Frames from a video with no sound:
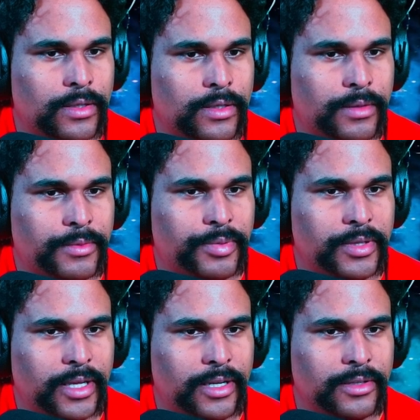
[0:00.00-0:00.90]
I'm gonna put
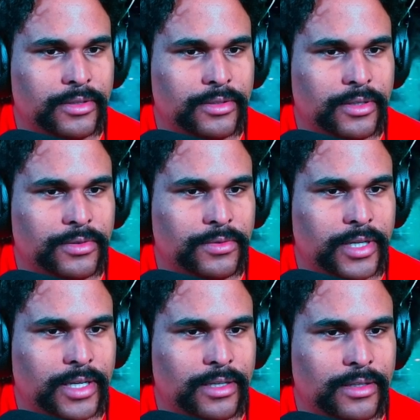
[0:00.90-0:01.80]
that on there too. I'll do
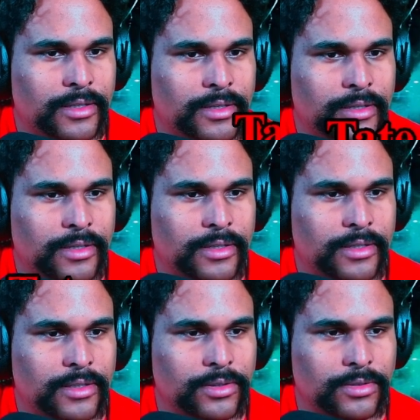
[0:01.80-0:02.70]
that.
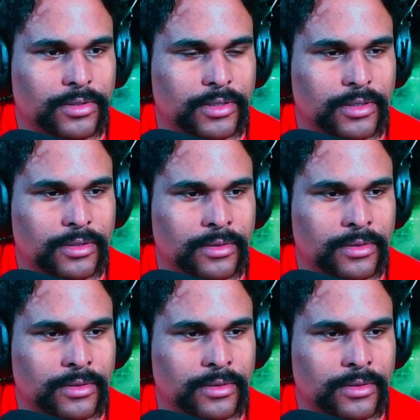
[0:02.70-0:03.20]
Look at there.